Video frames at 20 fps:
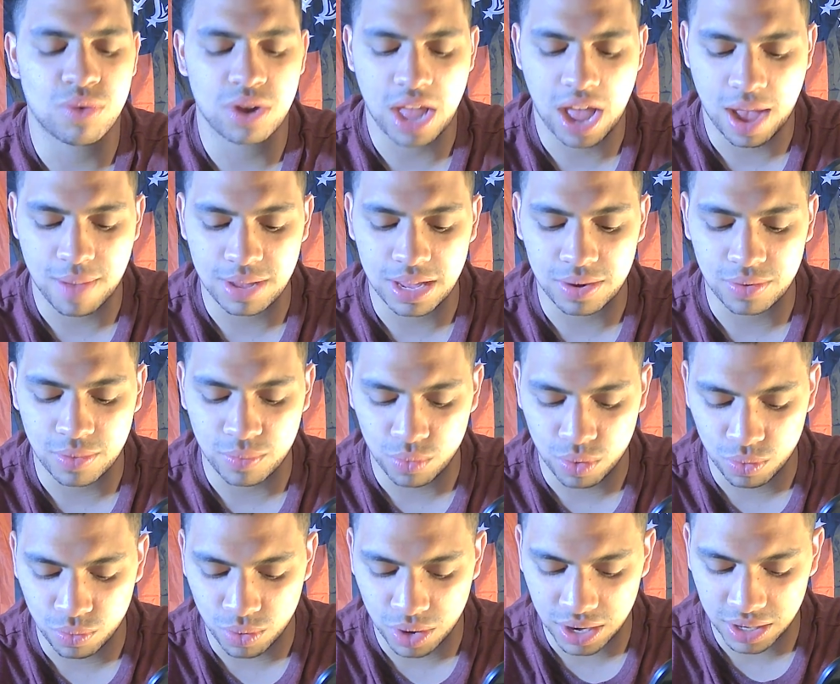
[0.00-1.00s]
I mean,
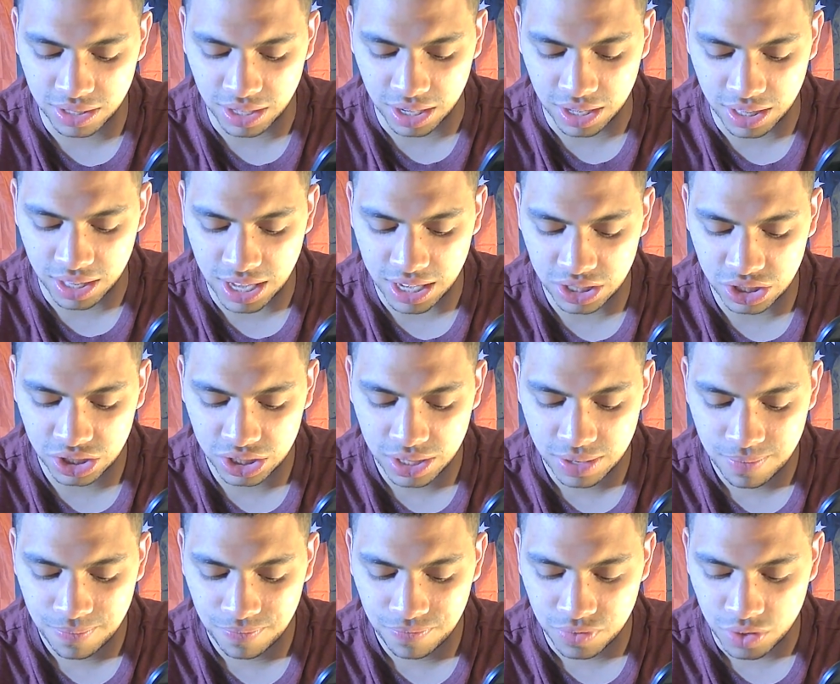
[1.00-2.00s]
when we're in the clutch,
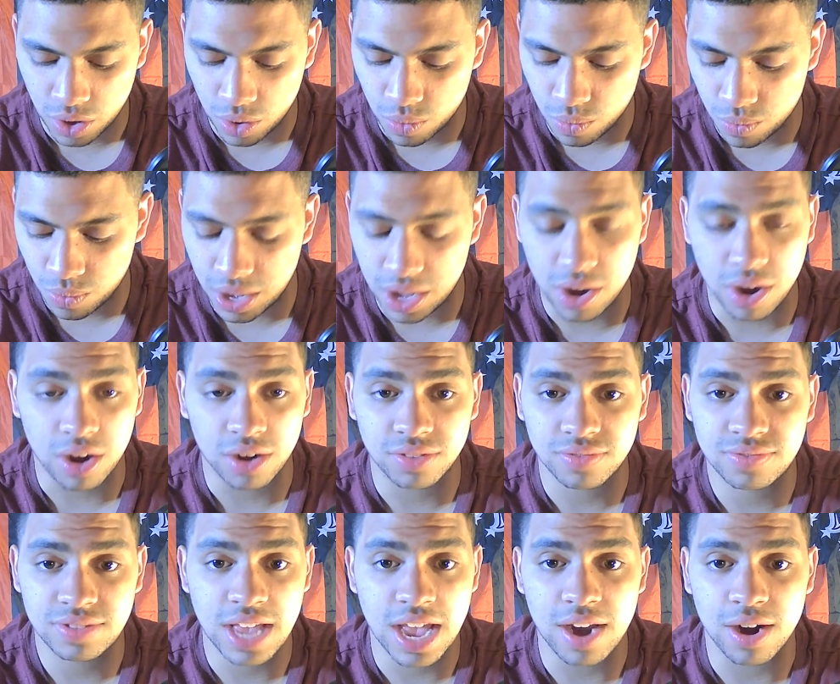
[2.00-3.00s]
we are
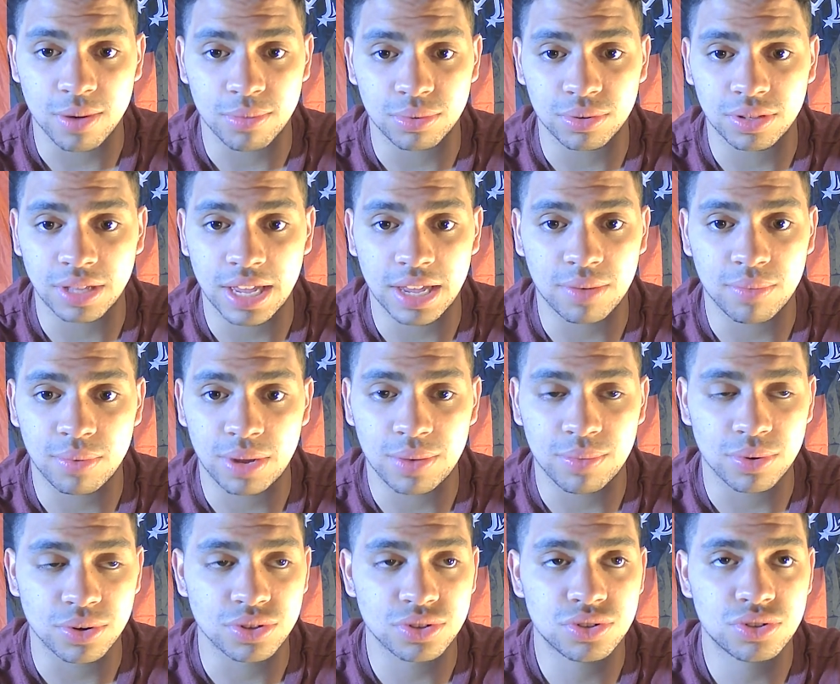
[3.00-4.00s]
terrible. Like, we
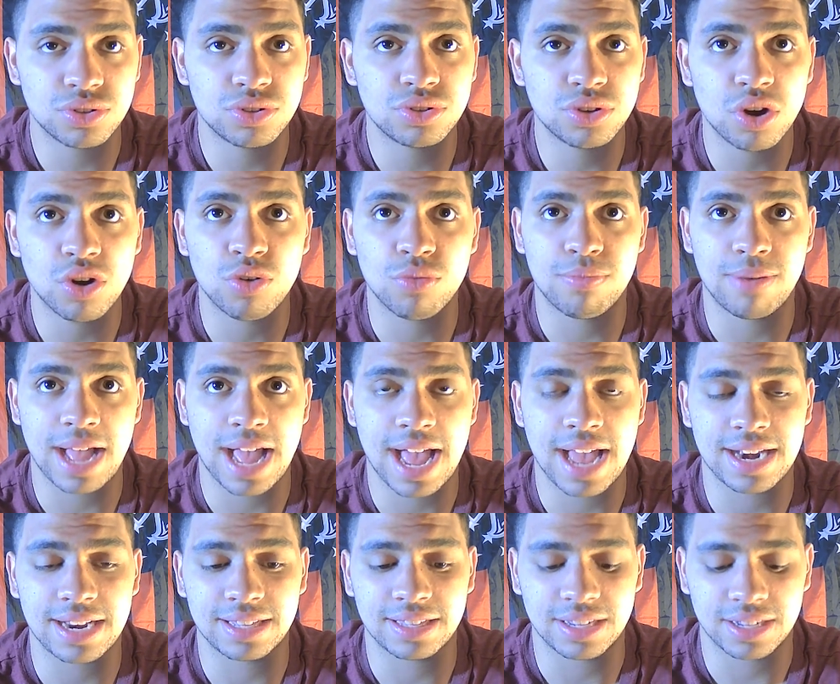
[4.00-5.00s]
were so
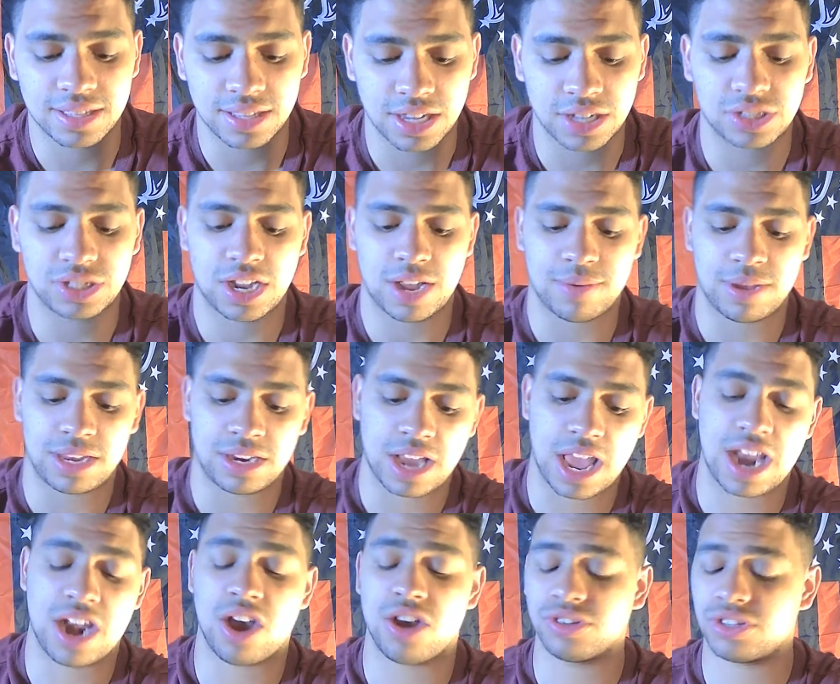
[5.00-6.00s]
bad in the clutch. I mean,
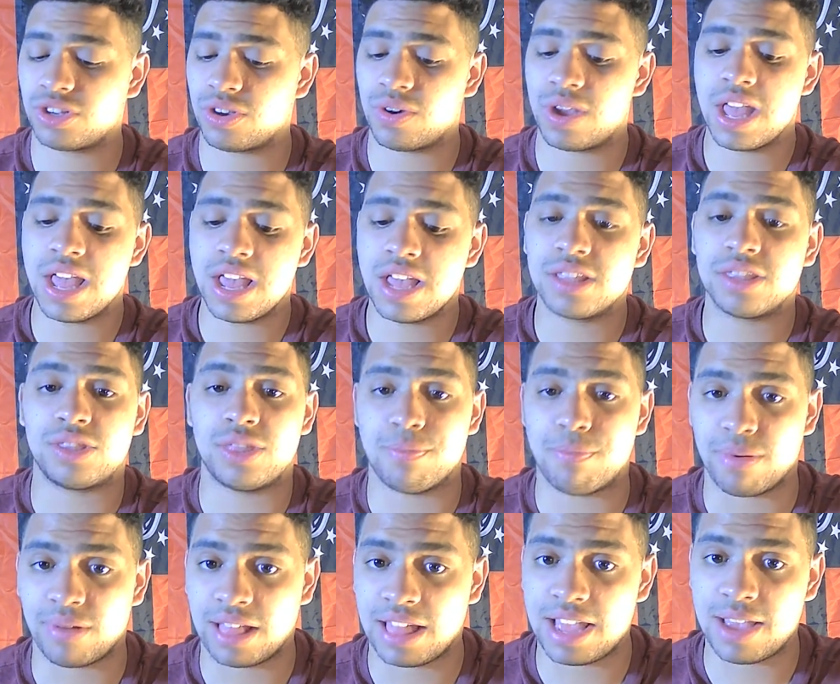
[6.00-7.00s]
and also the
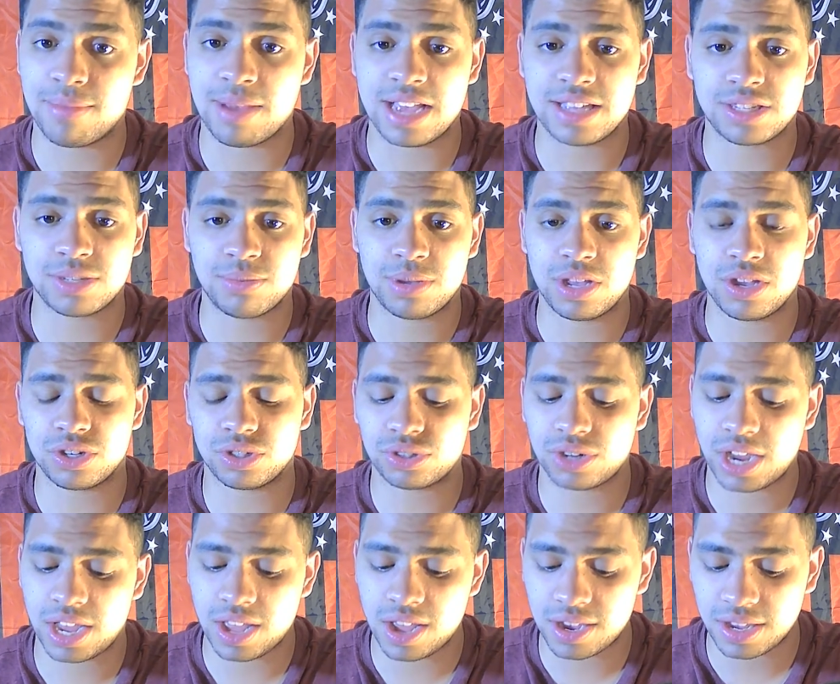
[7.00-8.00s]
blame has to be on
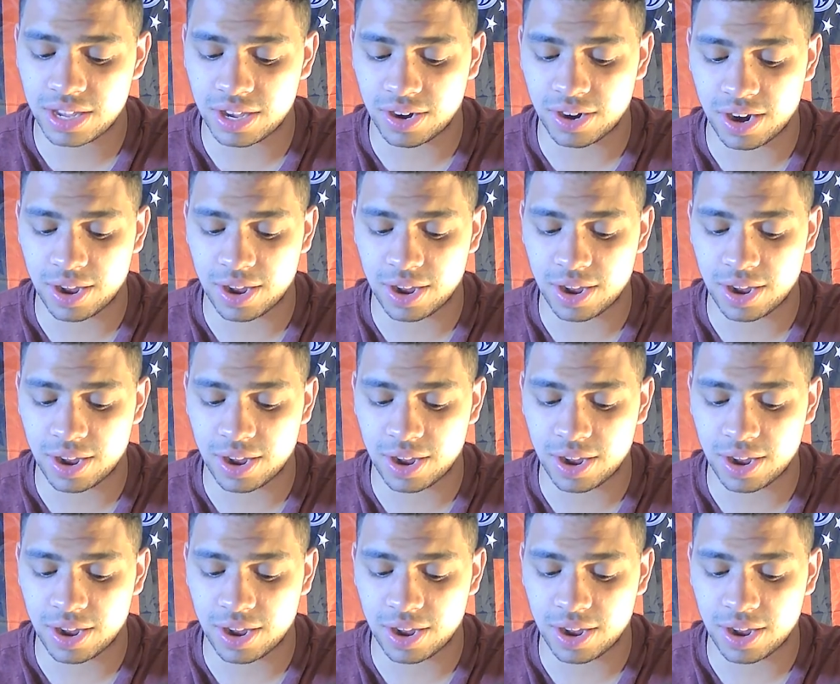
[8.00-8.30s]
Trae Young here.